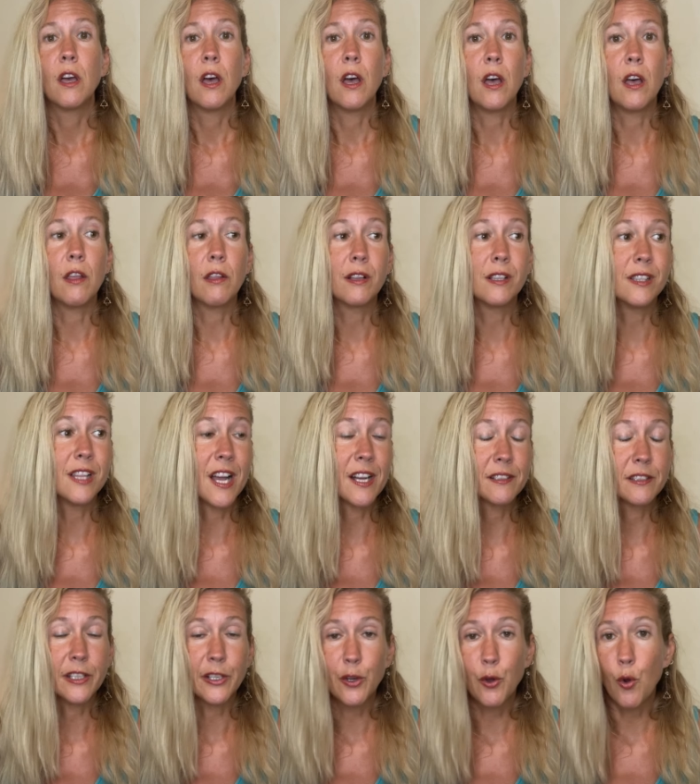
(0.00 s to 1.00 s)
uh,
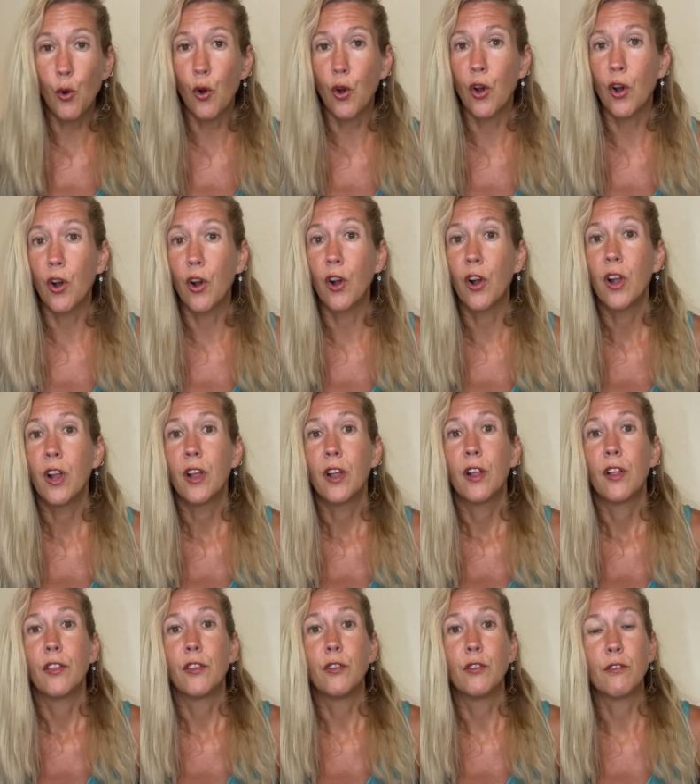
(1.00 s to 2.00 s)
galactic core,
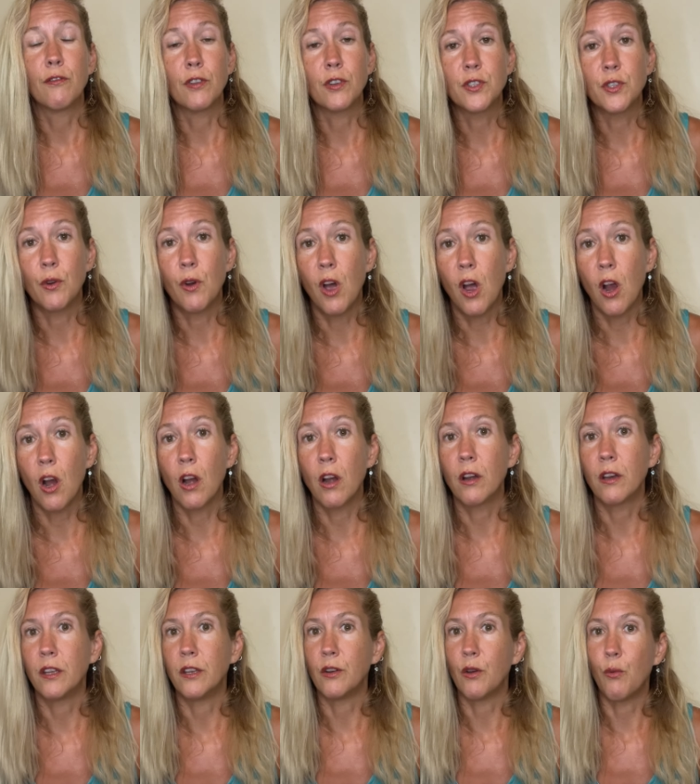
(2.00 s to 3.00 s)
universal
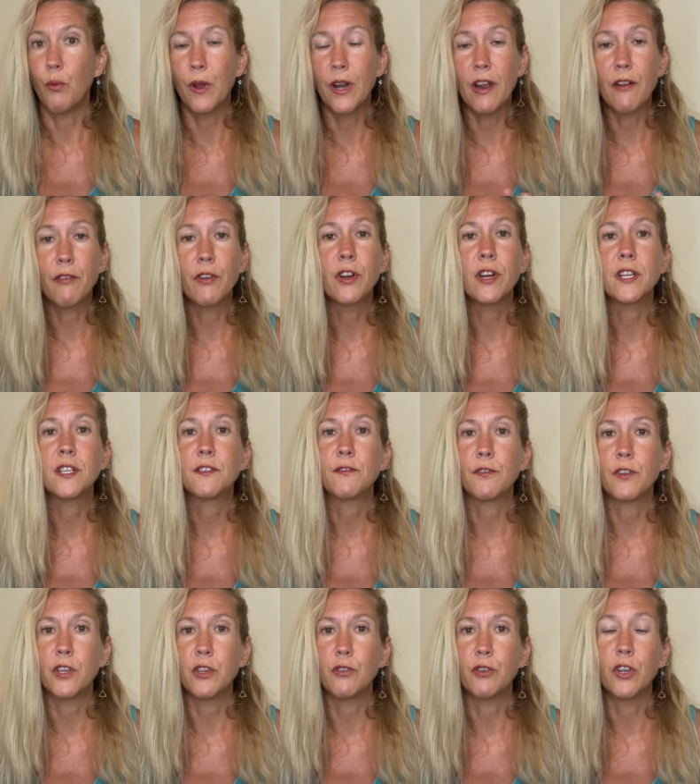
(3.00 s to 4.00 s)
heart, you know, whatever it is
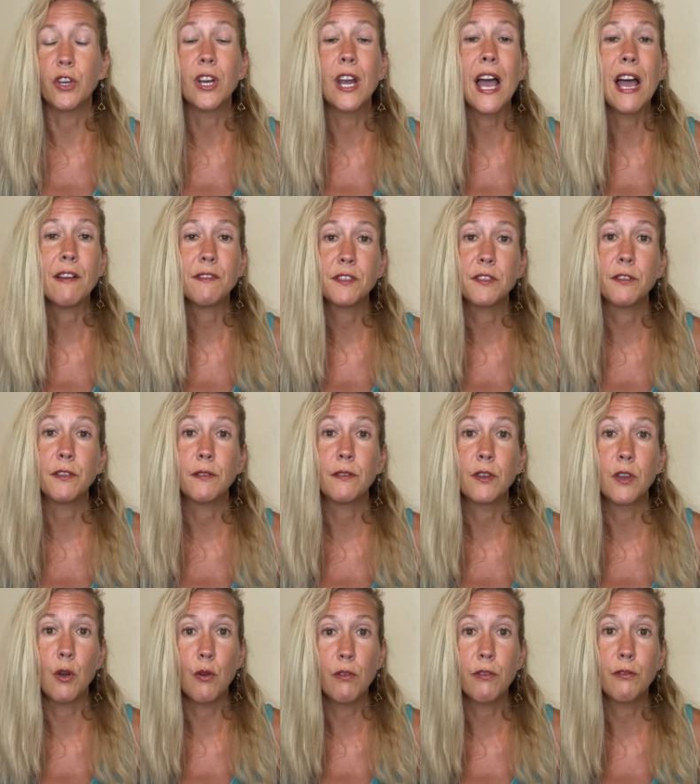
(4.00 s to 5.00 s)
for you, you're going to have to
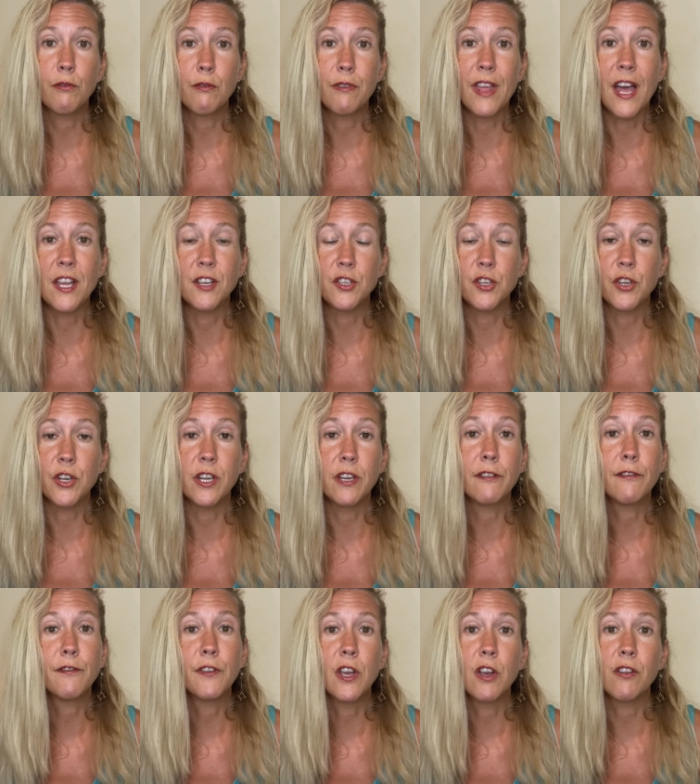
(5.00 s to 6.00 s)
go through that journey
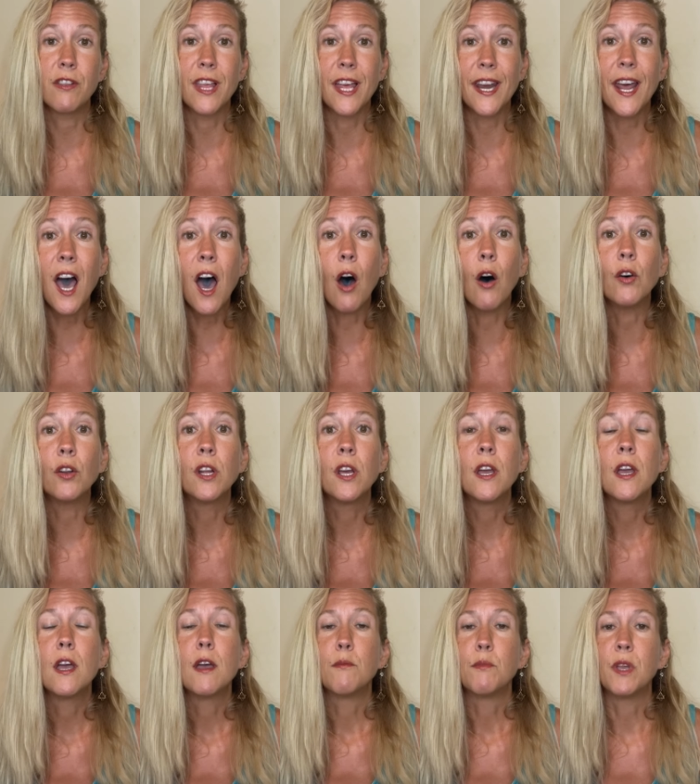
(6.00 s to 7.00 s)
to figure that out
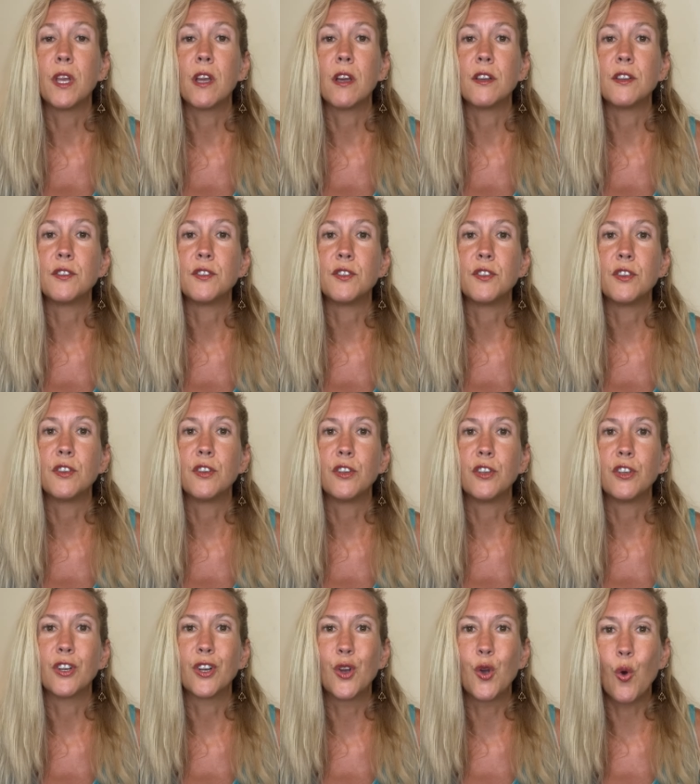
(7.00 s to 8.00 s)
because
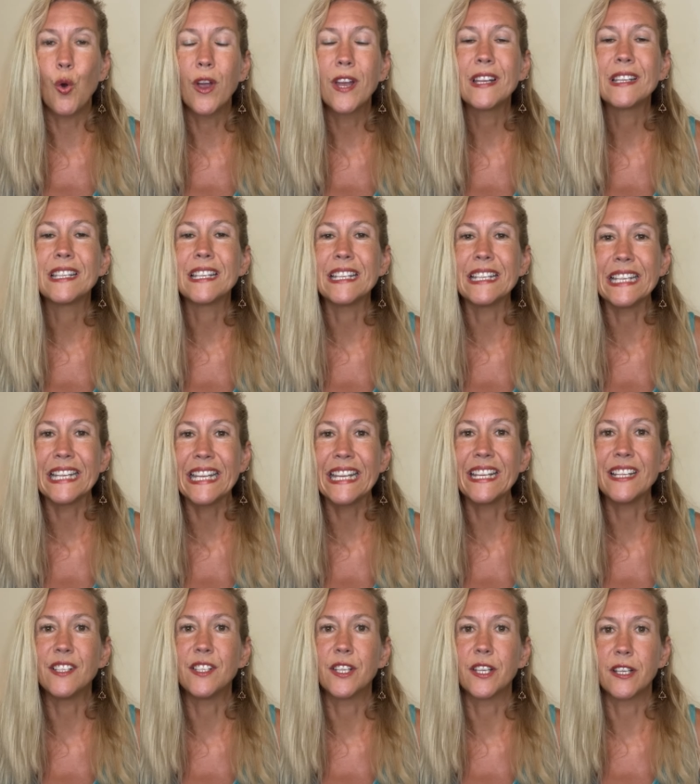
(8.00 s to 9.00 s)
you're going to
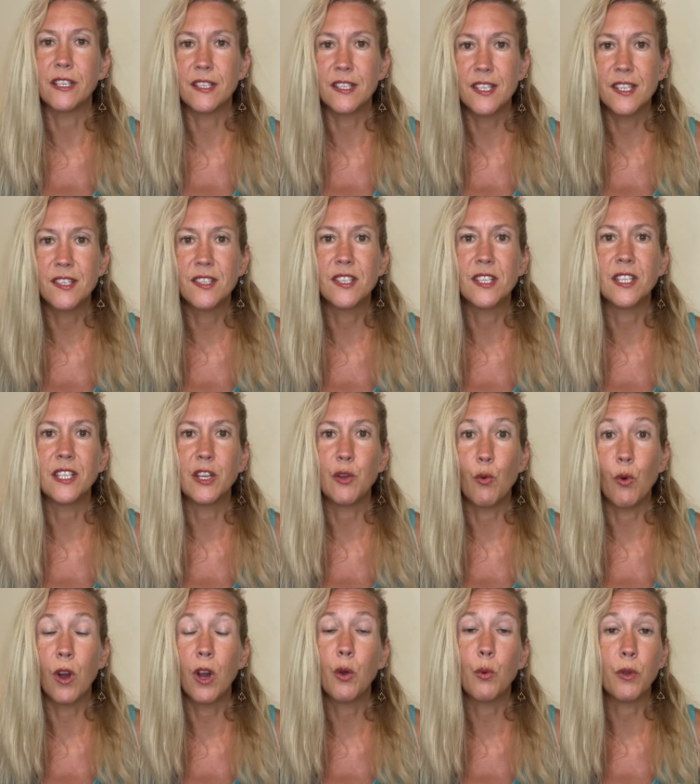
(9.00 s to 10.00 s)
need to consistently
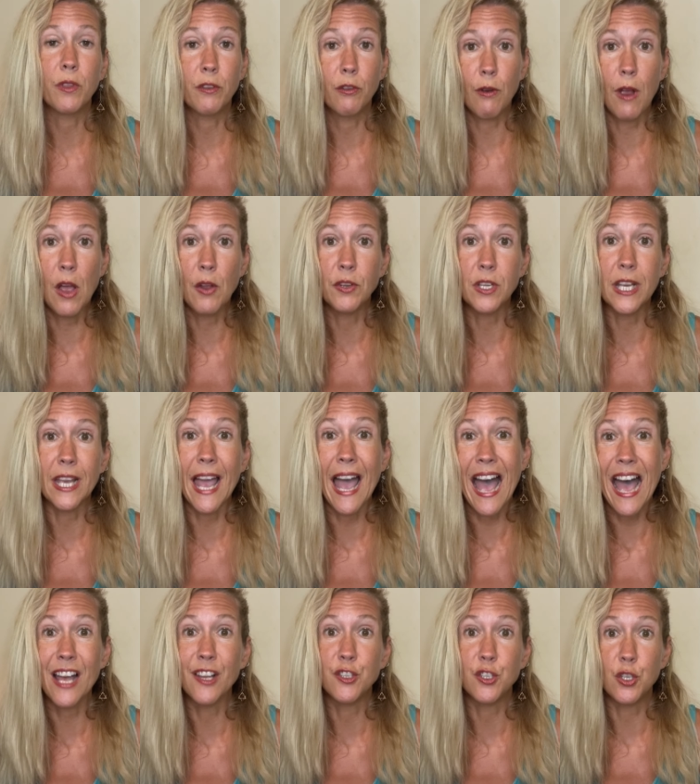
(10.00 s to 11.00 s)
work with grounding
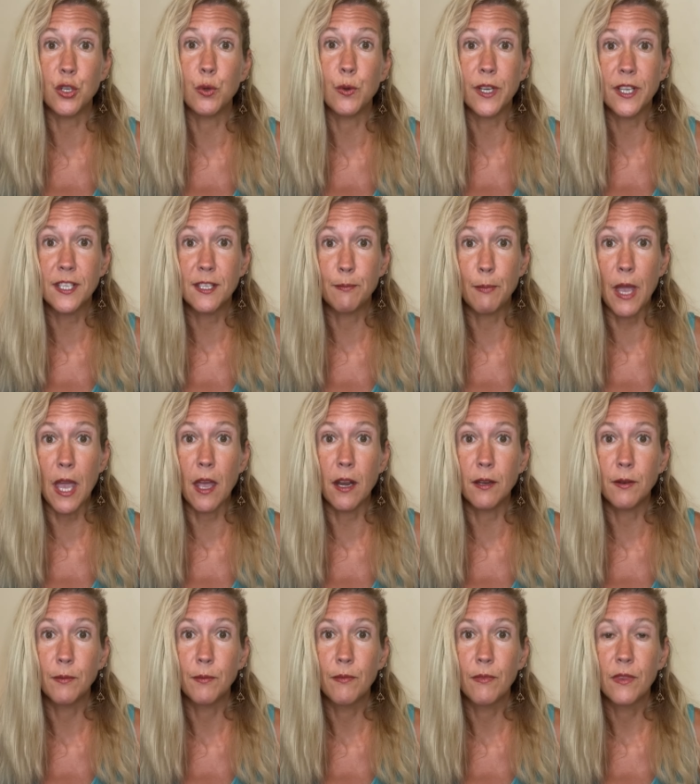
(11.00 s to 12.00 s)
as you
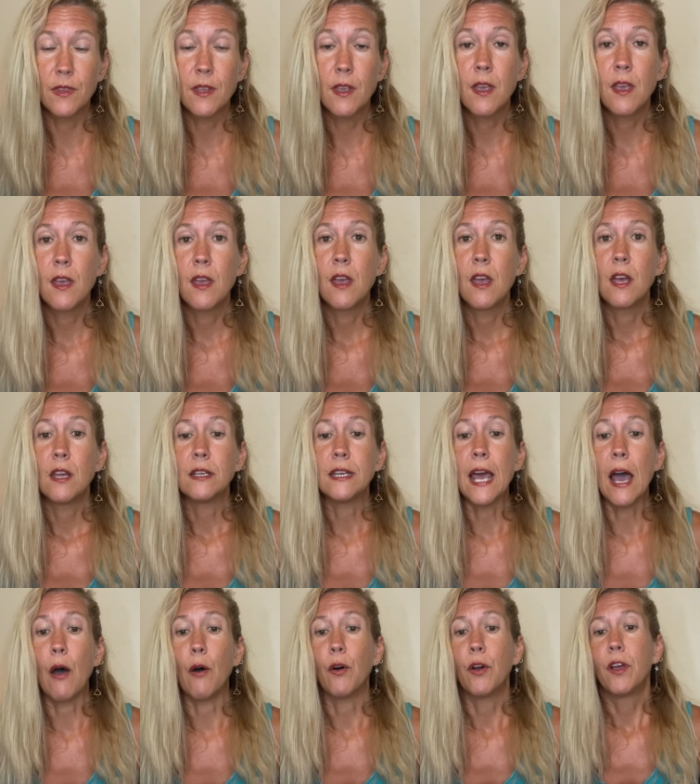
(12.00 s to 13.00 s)
expand.
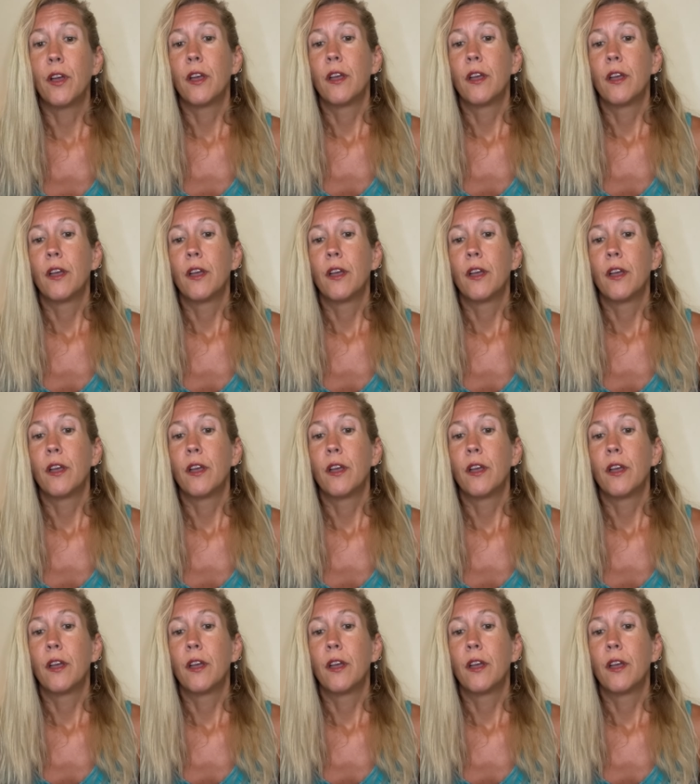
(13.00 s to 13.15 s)
Now,